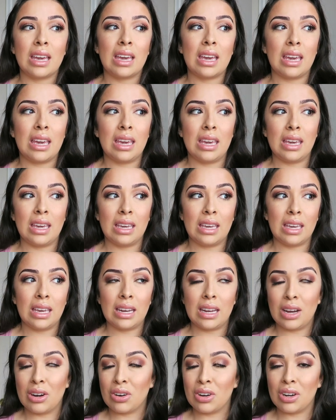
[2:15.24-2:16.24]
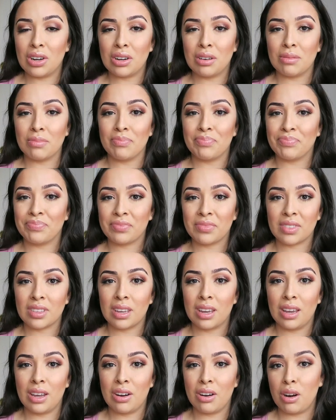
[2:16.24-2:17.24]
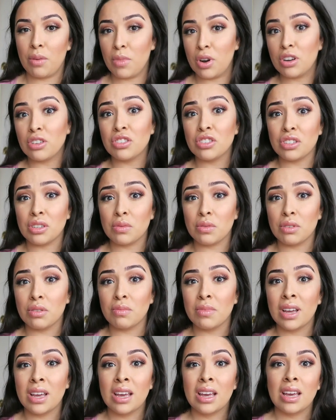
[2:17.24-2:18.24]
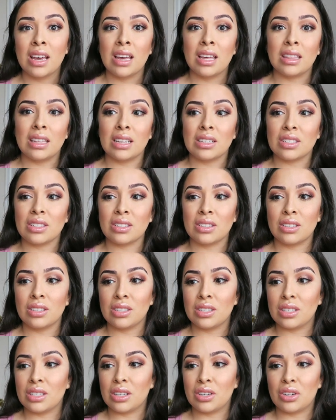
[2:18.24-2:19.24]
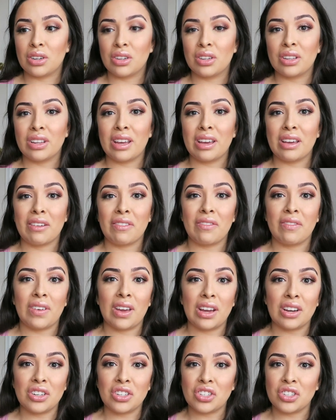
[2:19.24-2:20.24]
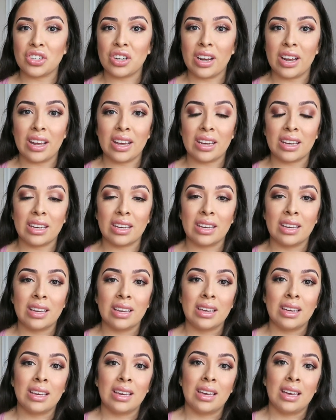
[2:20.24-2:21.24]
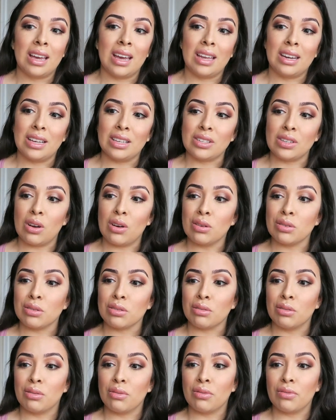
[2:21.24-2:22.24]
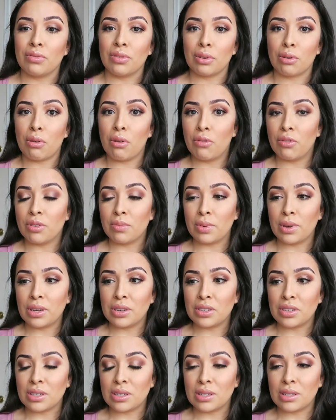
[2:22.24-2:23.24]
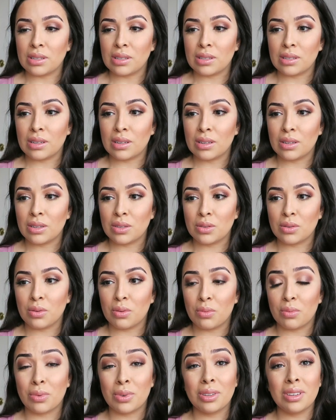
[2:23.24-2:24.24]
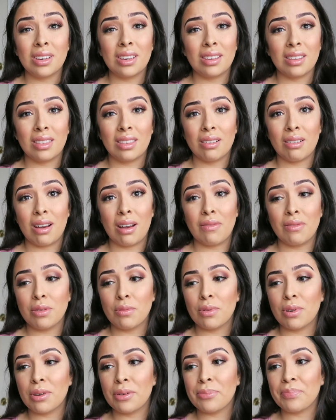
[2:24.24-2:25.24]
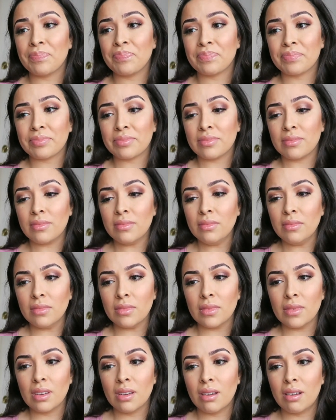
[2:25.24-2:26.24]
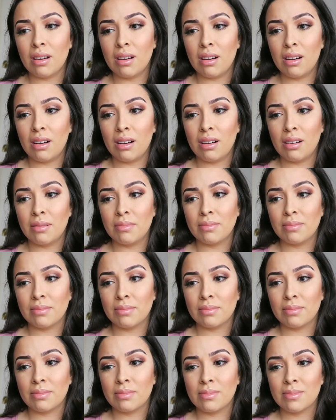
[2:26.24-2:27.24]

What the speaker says: an area in our emergency room that's considered like fast track, and it's also for COVID patients. So really, they're everywhere. Like